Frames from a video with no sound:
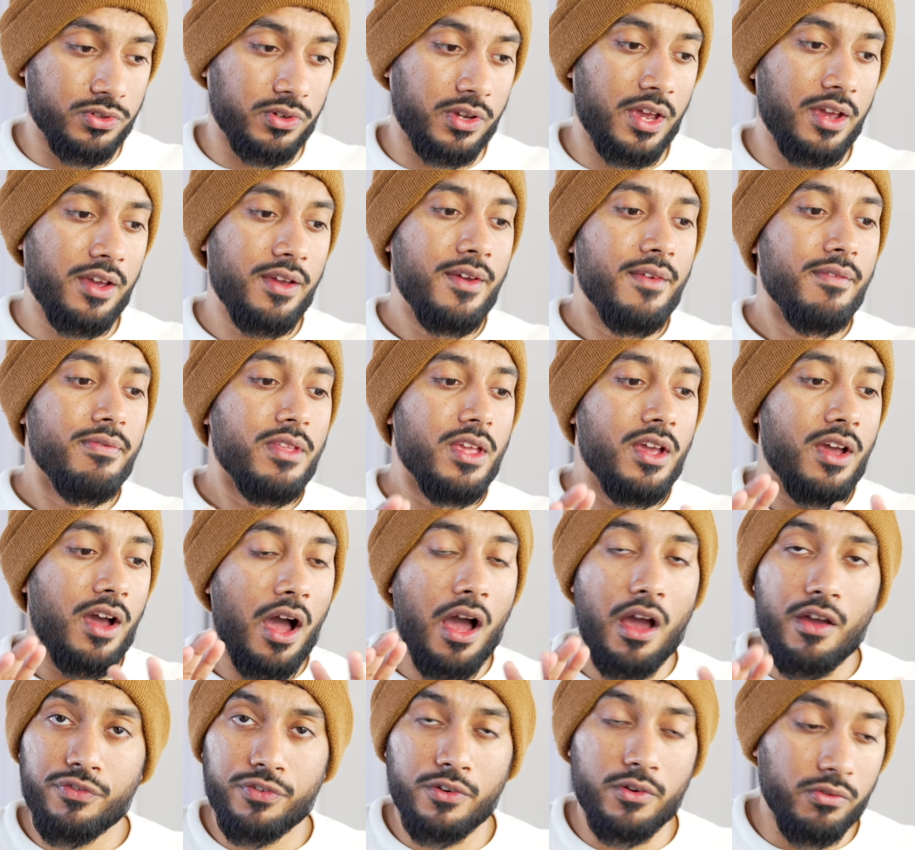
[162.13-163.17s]
Okay,
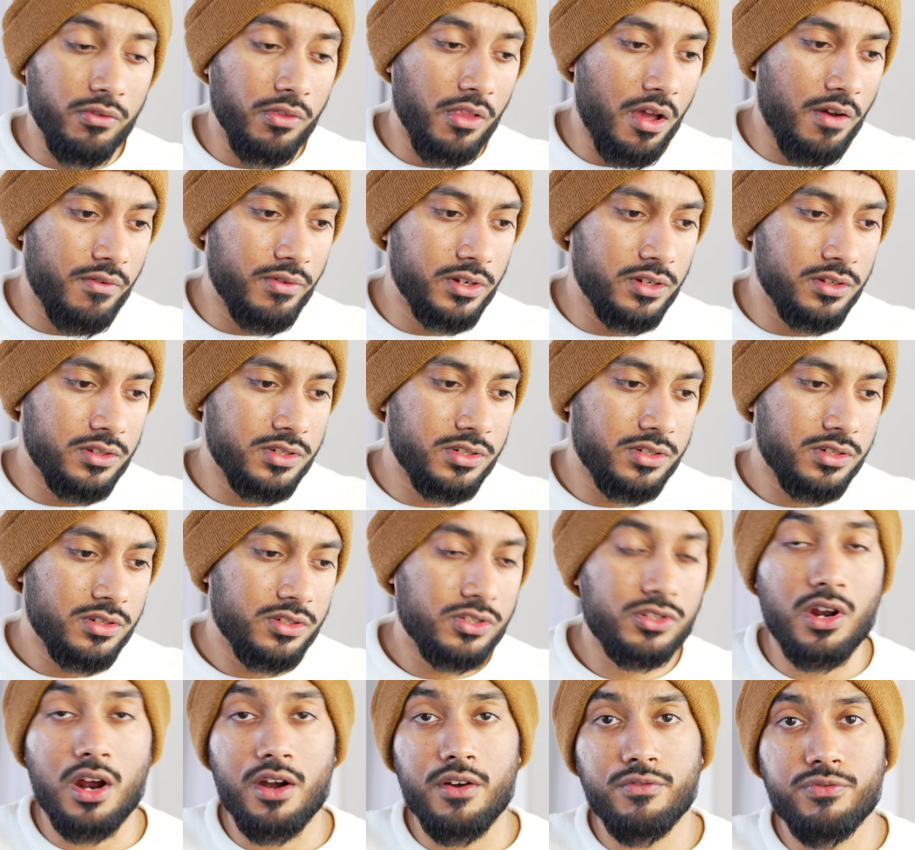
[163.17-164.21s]
iPhone 11s,
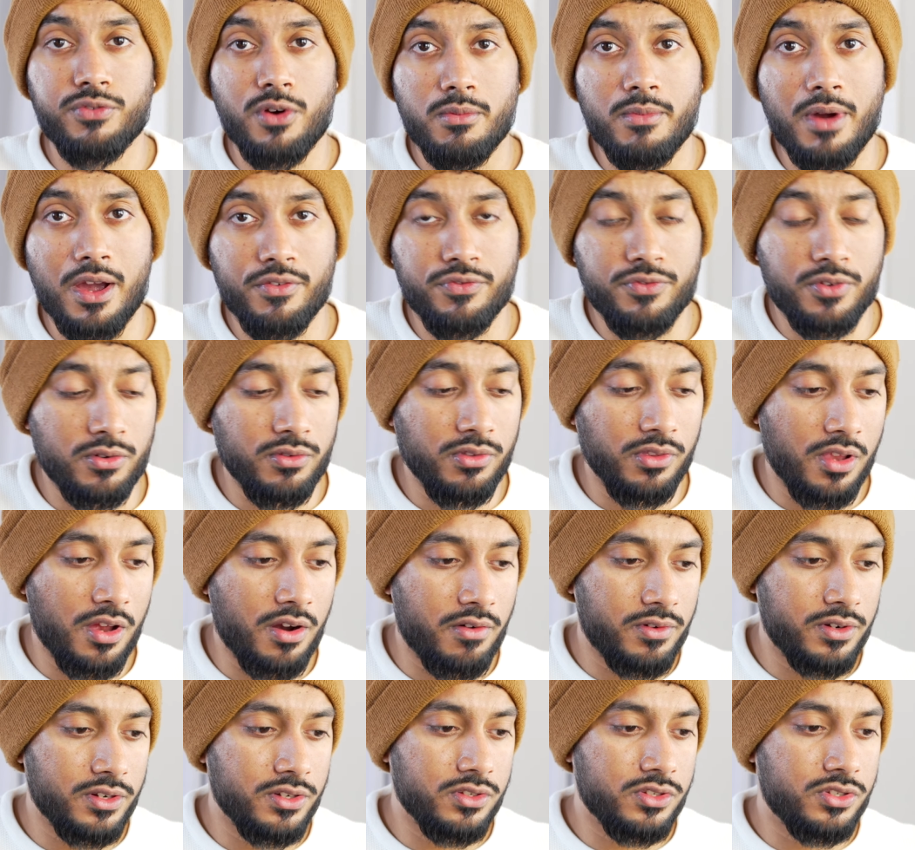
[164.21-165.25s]
starting from iPhone
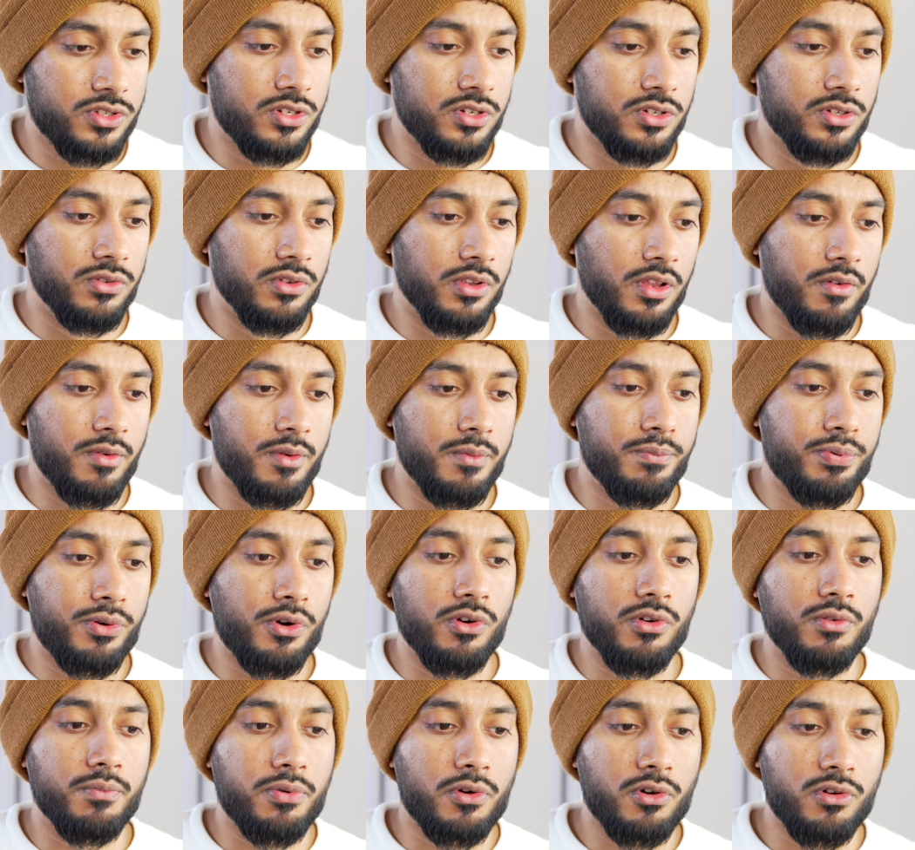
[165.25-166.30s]
11 to 11
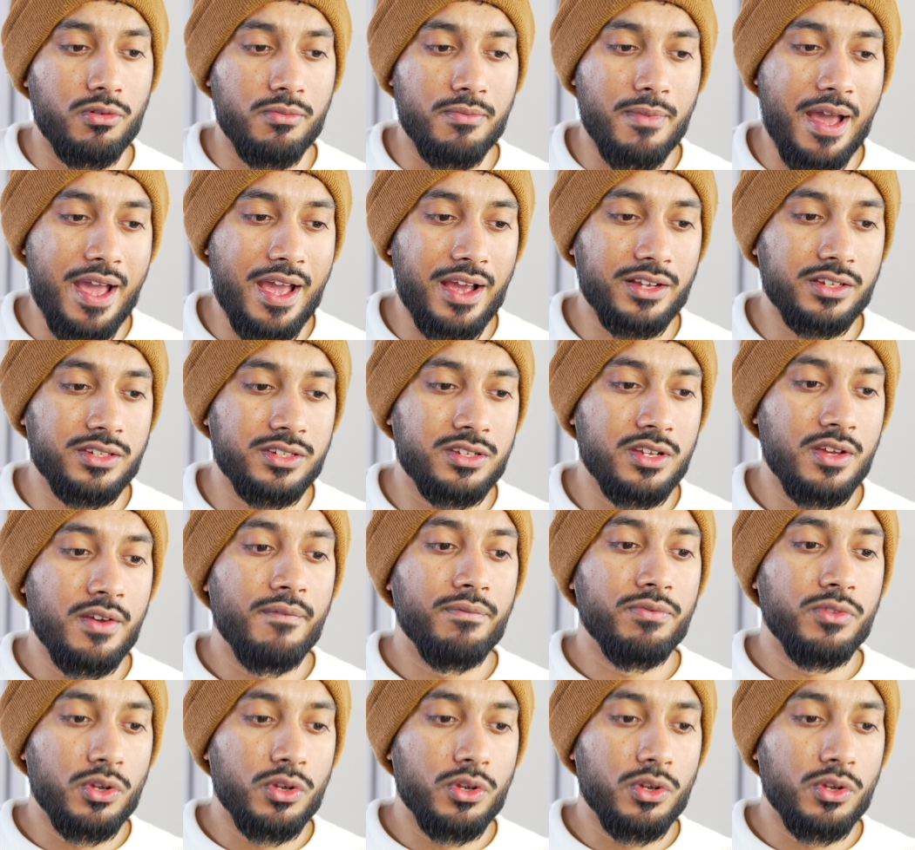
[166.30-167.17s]
Pro, Pro Max,